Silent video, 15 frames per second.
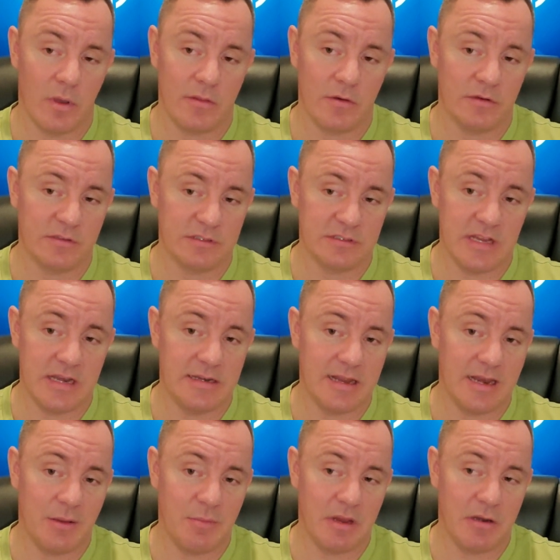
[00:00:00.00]
whether it's 10
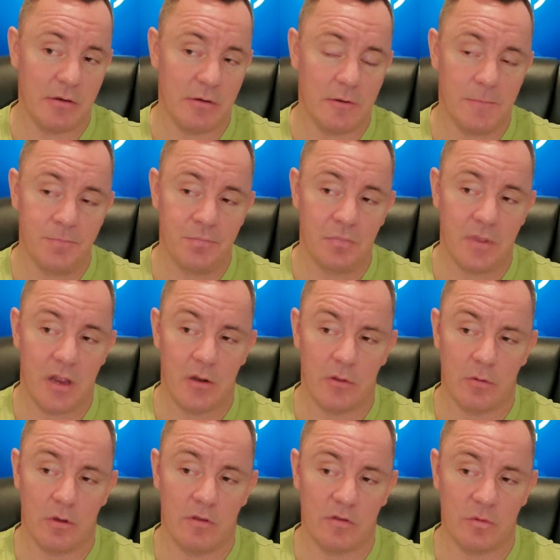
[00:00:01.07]
nanometer. I
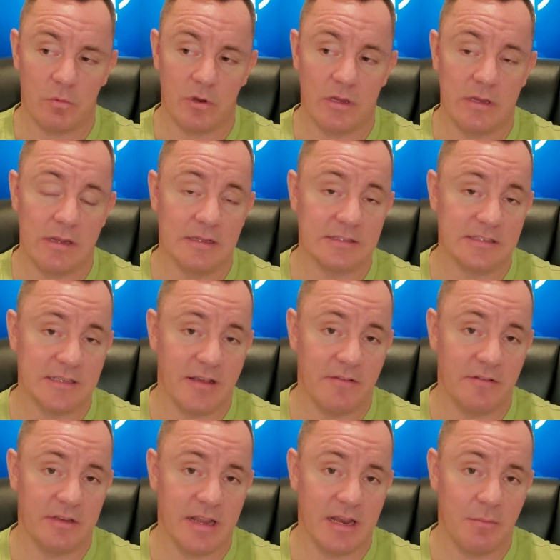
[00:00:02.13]
know they're also working on
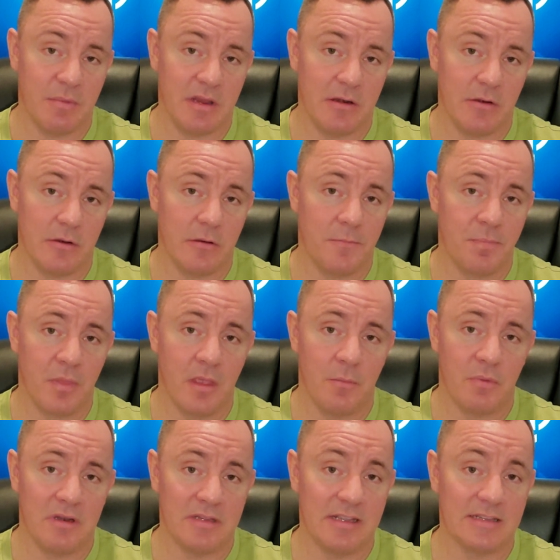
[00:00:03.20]
7 nanometer,
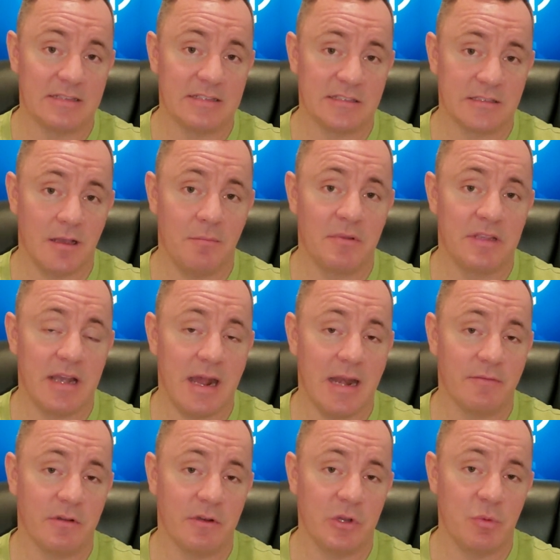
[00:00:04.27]
but get some
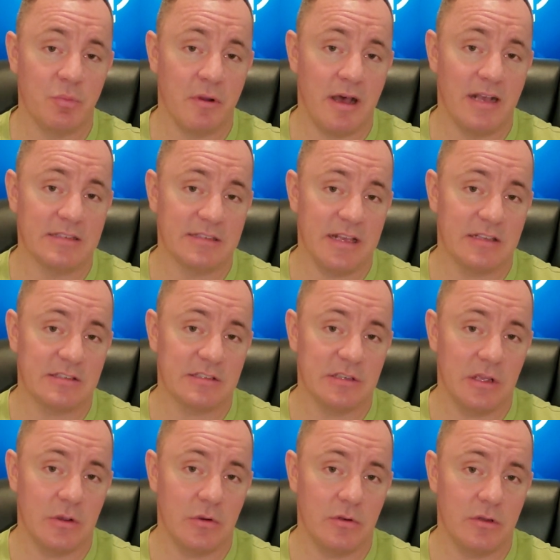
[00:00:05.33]
kind of a new process
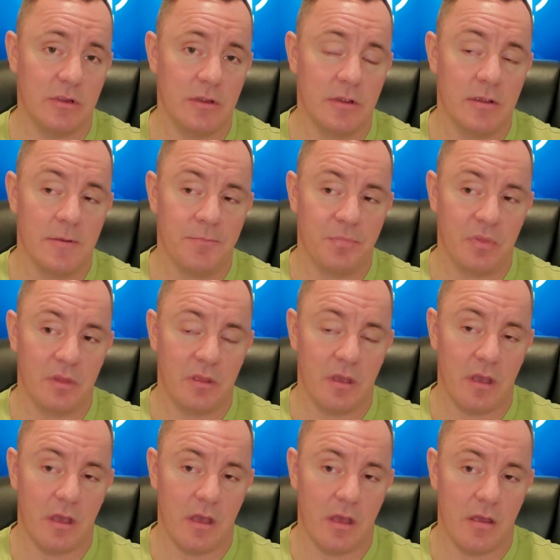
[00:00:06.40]
node
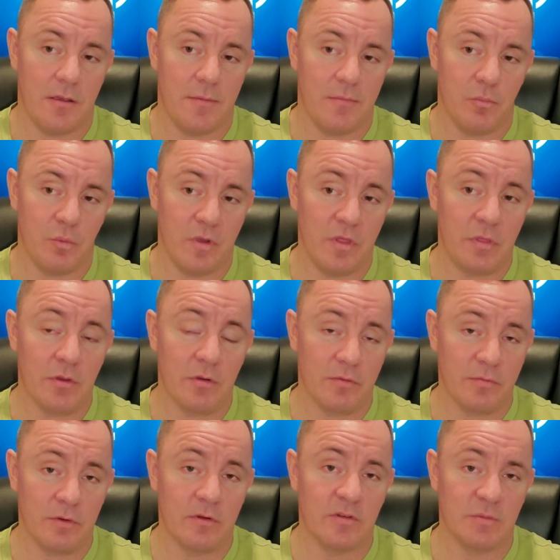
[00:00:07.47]
with their
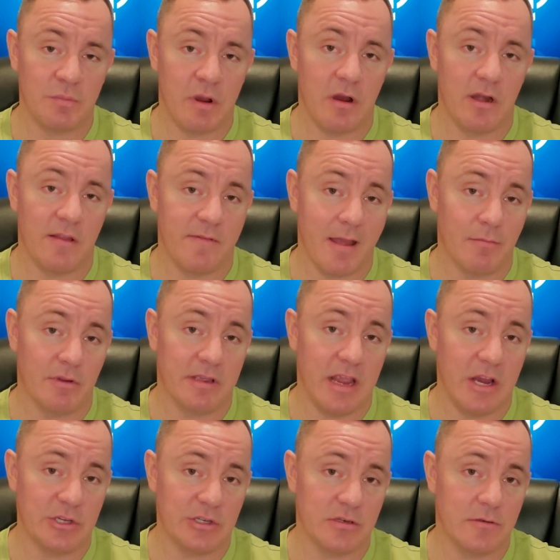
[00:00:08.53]
first party
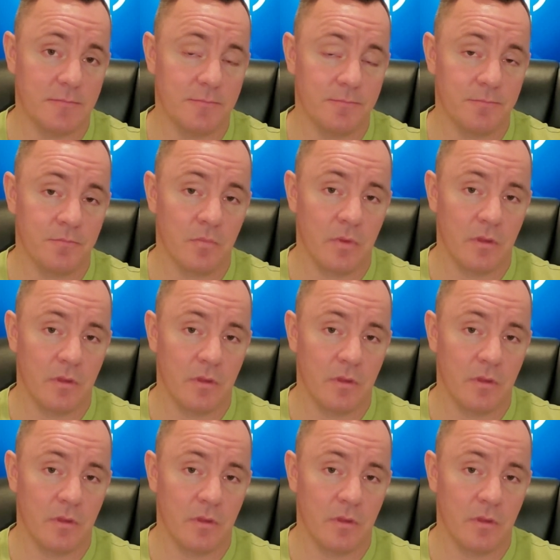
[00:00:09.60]
fabrication.